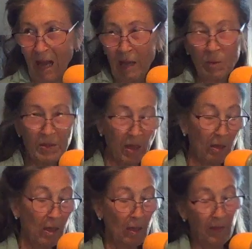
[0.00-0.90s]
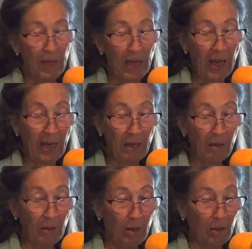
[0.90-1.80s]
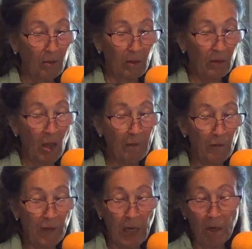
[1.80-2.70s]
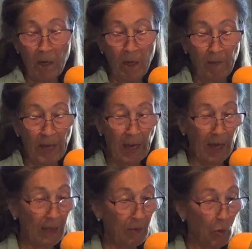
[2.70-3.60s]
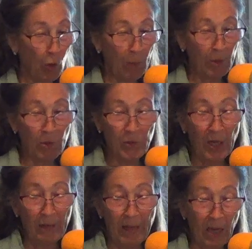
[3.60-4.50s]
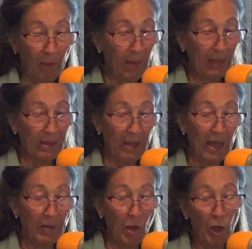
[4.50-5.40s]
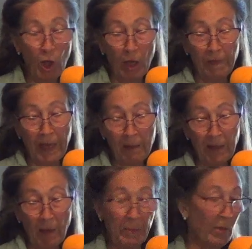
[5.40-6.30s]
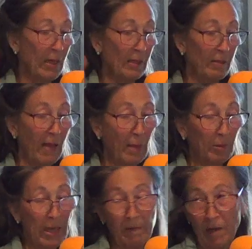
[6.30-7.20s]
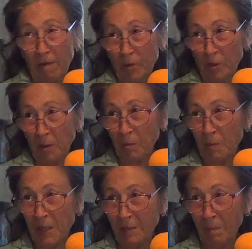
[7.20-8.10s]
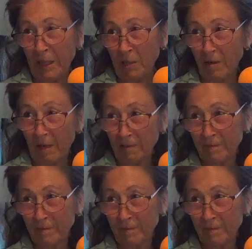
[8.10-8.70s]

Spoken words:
I would say they had a love affair, they had troubles, they got back together, they got married and lived happily ever after. It would be a paragraph.